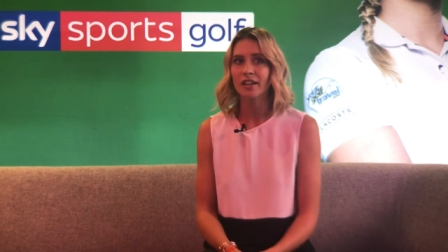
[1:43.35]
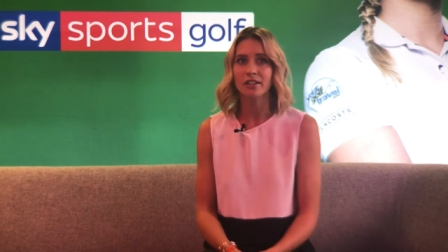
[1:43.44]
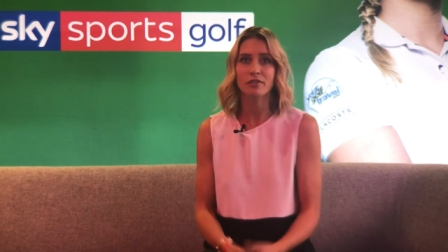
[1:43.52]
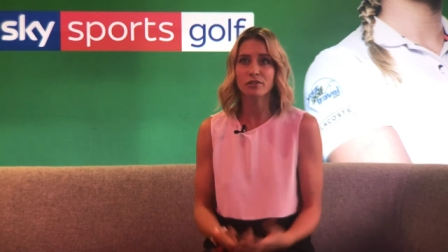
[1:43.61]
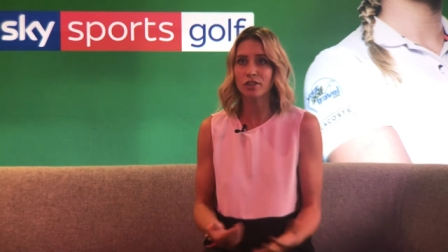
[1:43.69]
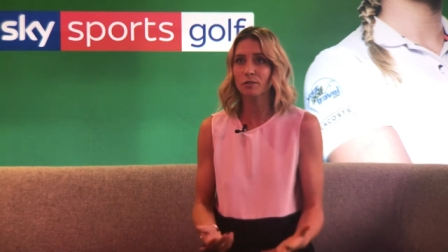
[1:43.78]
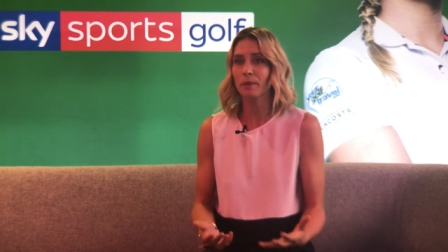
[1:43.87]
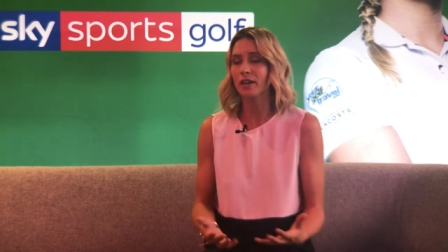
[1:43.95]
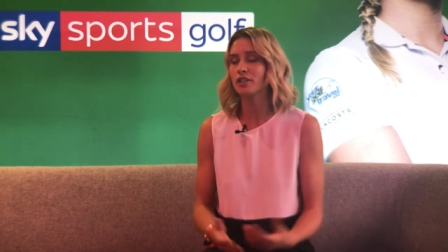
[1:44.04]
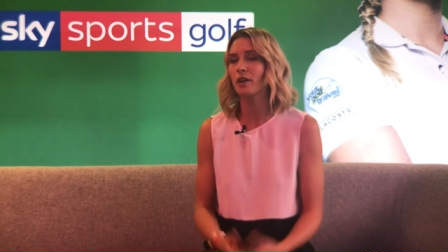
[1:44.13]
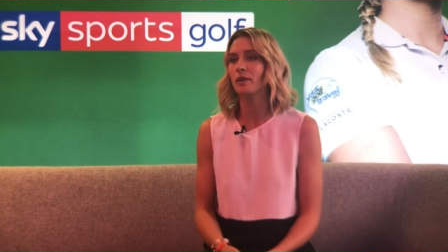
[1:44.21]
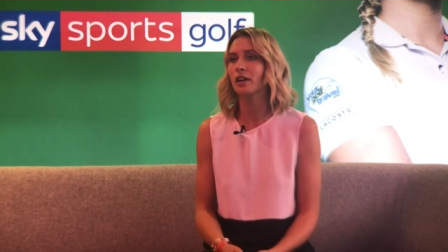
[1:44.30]
You know, just by
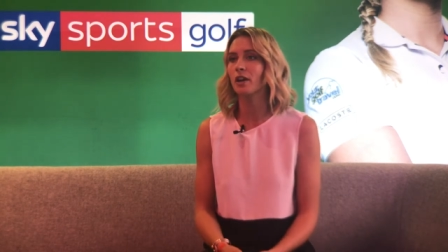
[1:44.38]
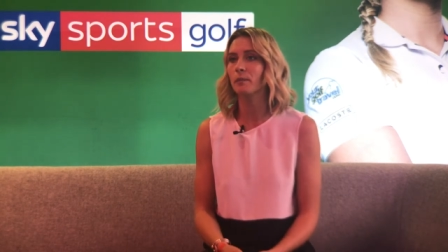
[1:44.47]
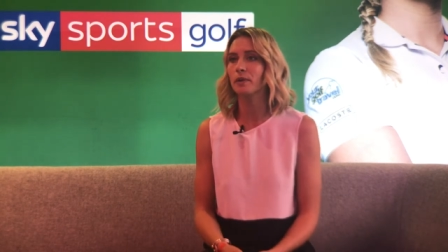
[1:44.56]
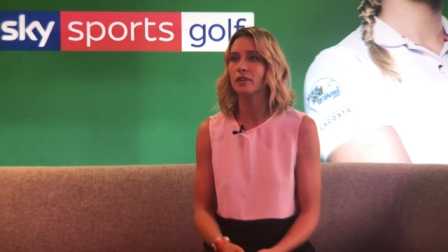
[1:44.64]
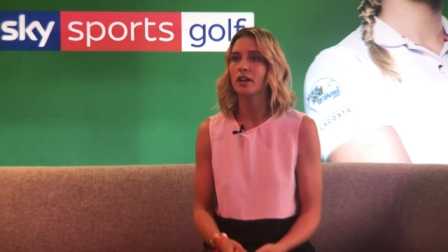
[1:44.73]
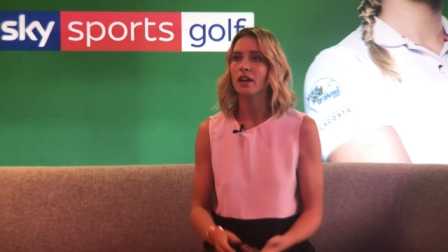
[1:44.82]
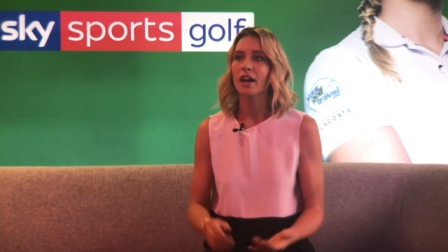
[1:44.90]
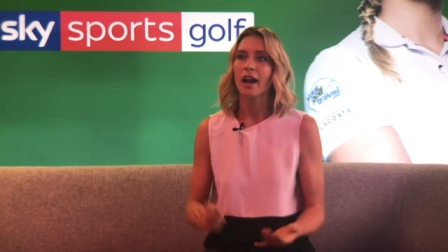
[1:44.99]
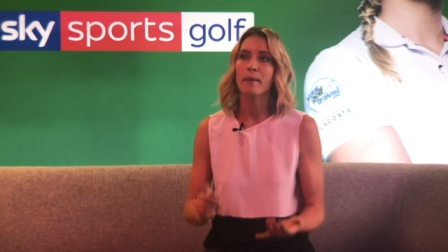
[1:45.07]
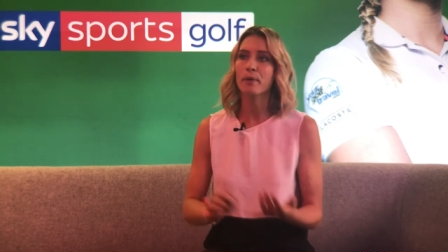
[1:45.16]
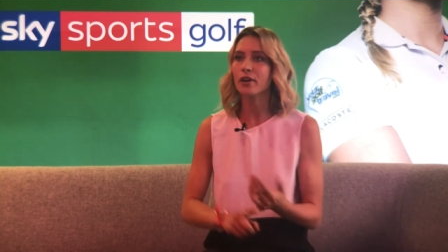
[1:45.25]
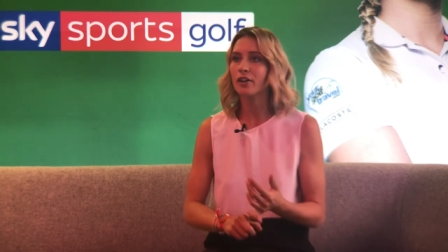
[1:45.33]
showing up and,
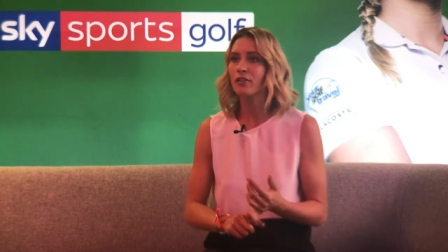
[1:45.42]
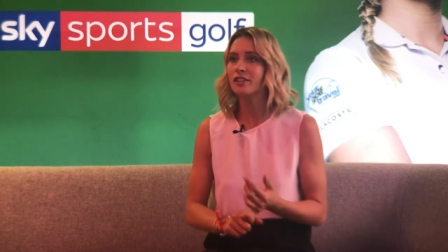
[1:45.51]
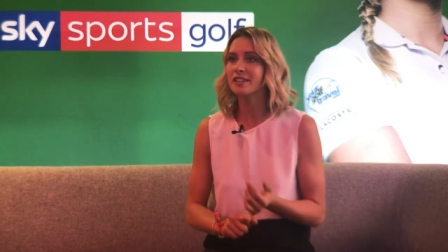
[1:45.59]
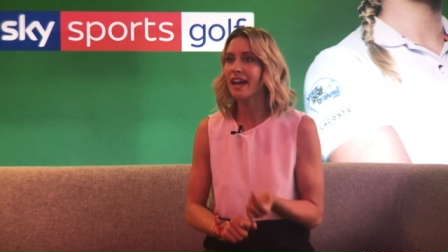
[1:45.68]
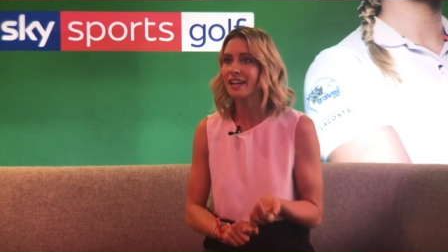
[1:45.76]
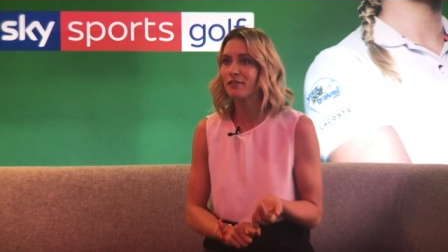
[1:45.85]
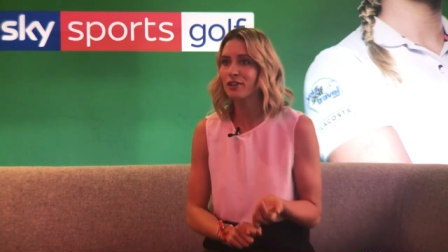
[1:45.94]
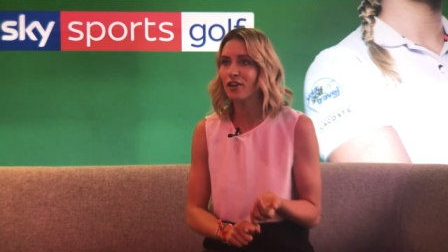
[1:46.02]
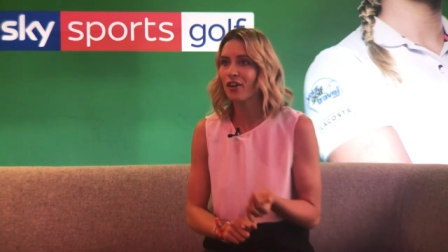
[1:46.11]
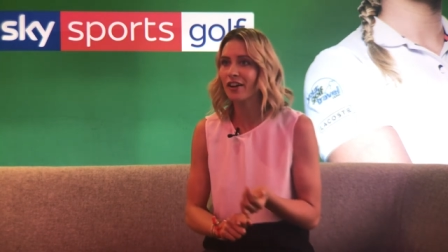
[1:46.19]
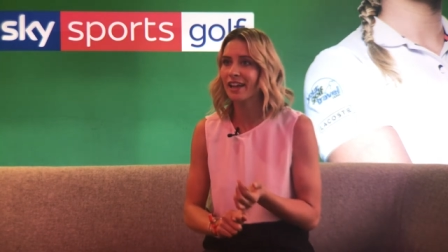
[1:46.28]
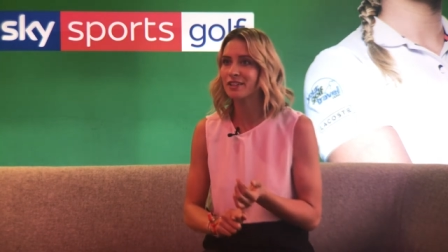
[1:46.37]
and putting on the telly if you
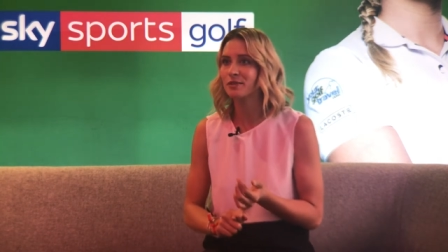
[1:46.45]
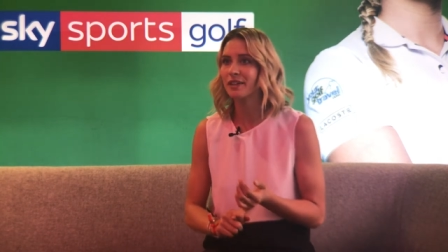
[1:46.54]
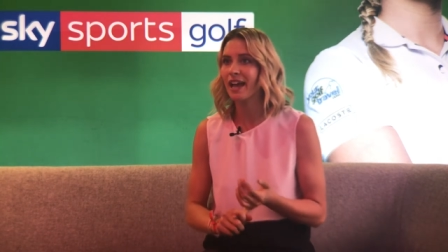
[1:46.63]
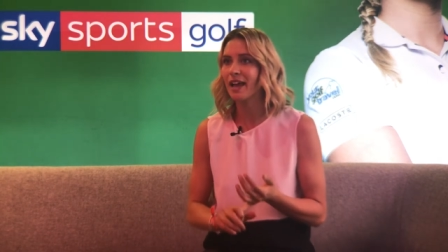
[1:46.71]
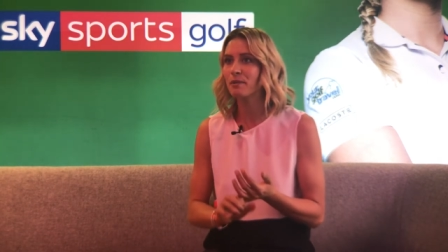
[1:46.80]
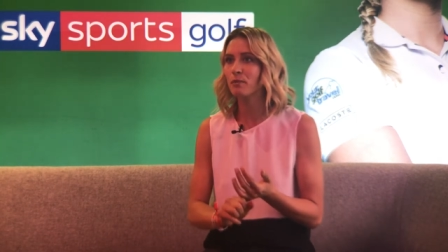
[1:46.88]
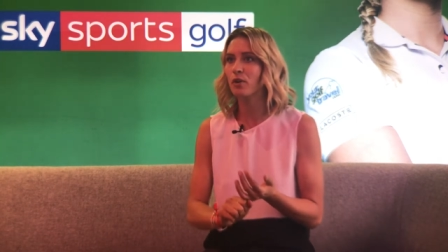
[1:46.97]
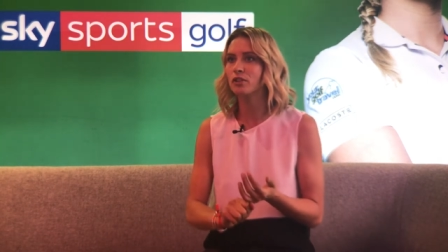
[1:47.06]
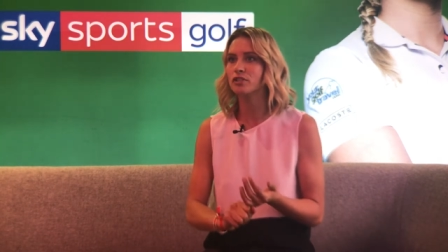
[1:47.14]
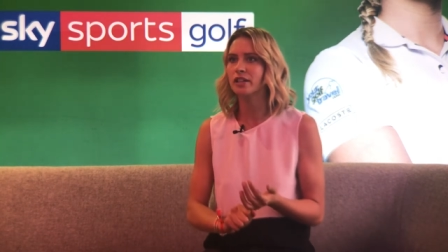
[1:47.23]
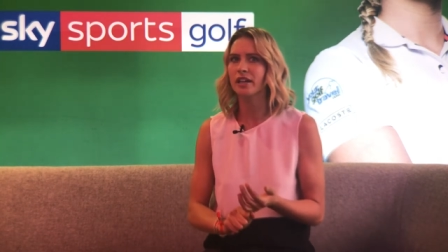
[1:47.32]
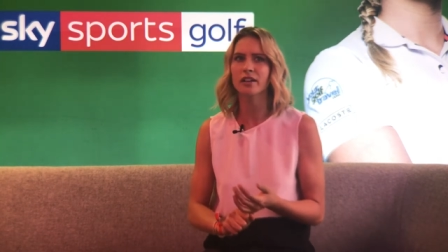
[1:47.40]
can't get to a game and
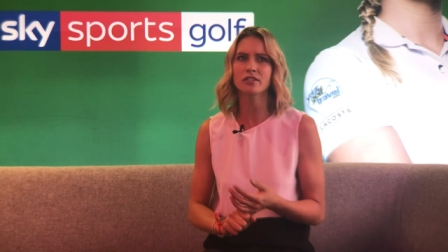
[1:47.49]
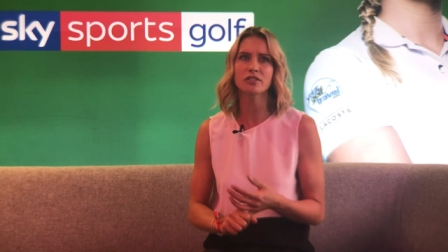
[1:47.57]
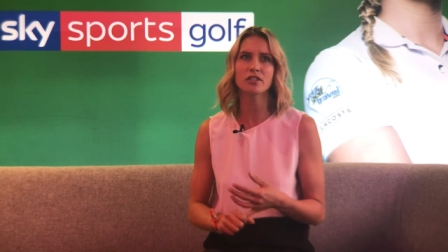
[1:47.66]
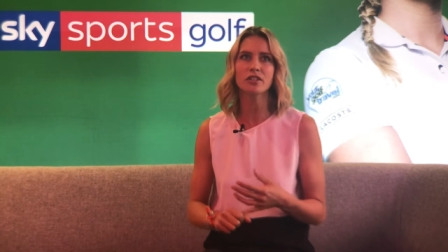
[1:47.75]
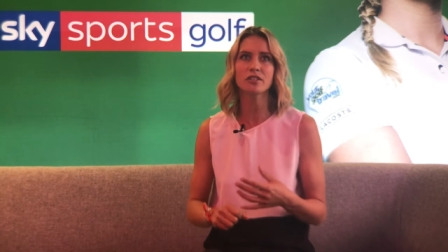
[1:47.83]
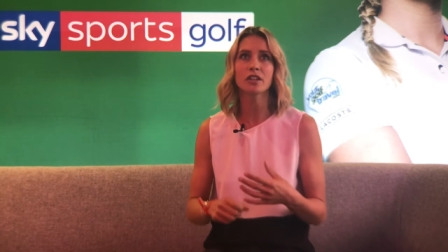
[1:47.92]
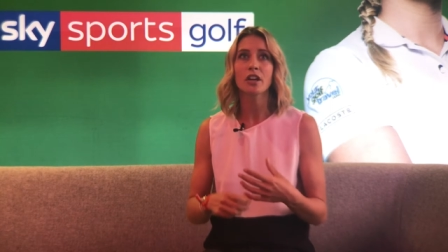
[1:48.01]
watching it and just